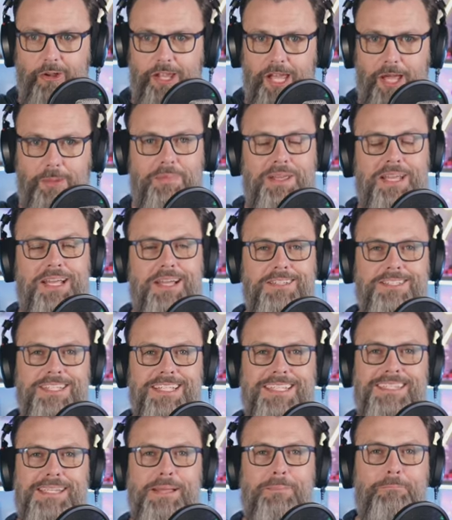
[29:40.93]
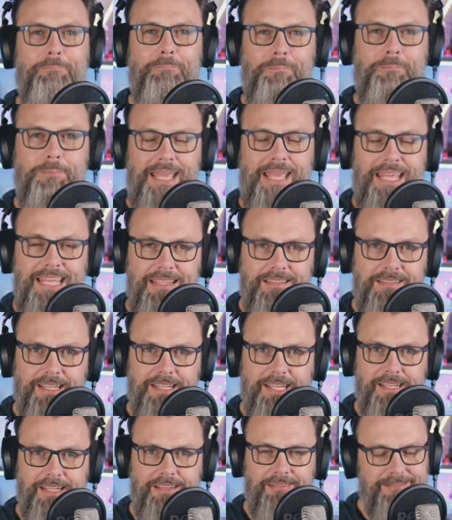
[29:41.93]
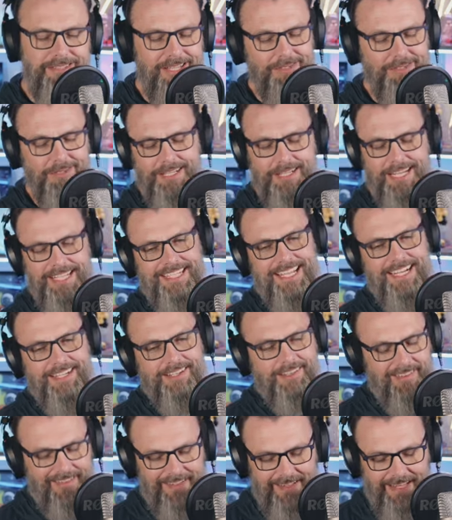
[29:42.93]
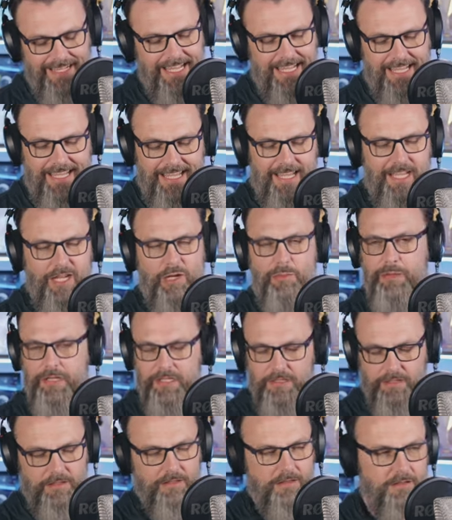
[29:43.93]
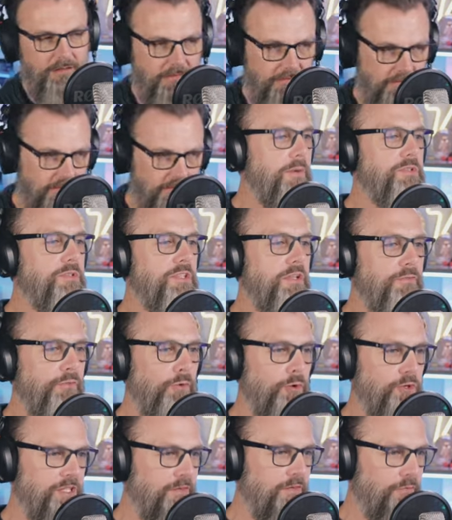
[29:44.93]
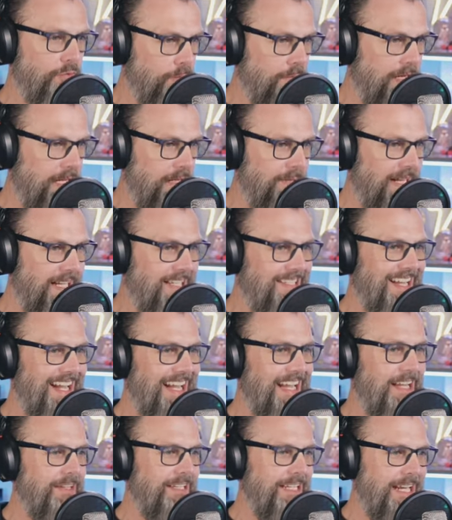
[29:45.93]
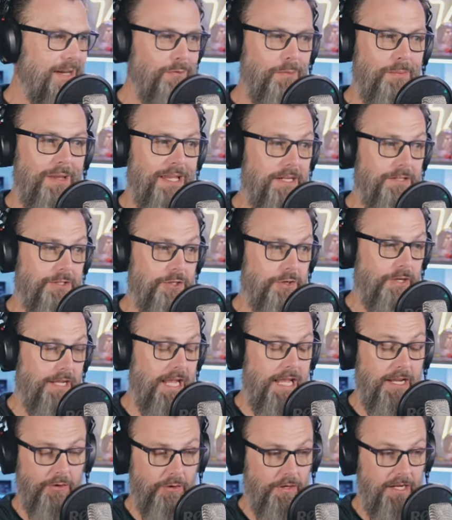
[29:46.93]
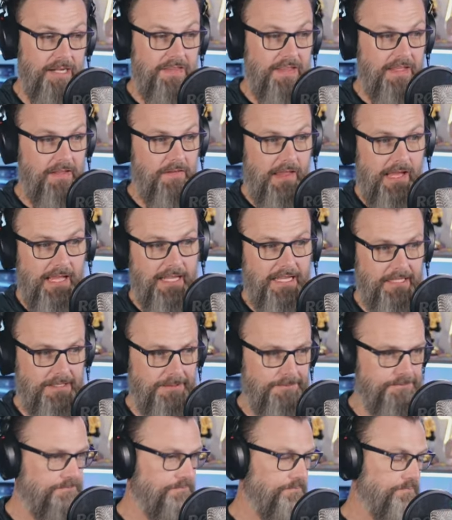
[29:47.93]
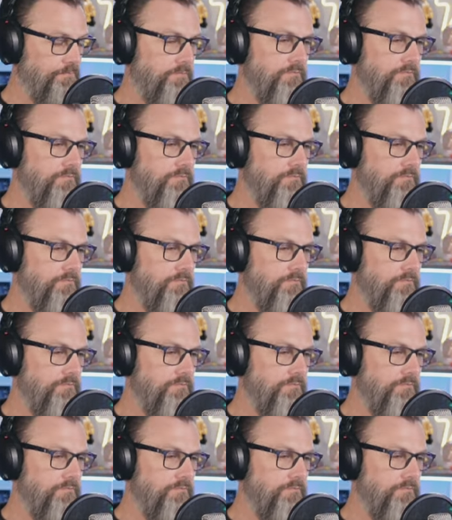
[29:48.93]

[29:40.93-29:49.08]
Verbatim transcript: Well, yeah, because it's amazing. It's also not technically like a cake, but that was unfortunate for me because I had never made a dirt cake or anything like it.